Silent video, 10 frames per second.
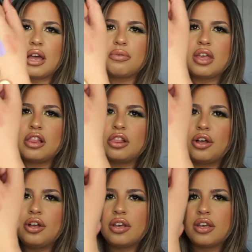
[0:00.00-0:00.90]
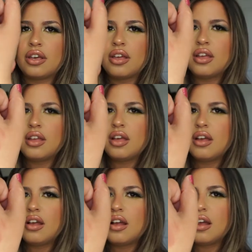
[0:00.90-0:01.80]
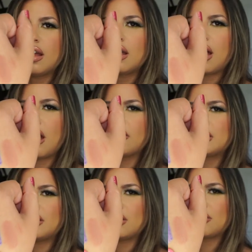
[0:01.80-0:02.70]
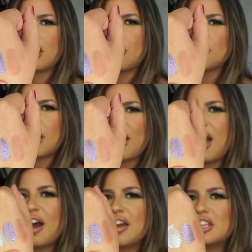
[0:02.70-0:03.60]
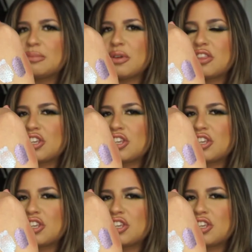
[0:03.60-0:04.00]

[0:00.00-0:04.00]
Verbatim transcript: how they look obviously they're not on my eyes but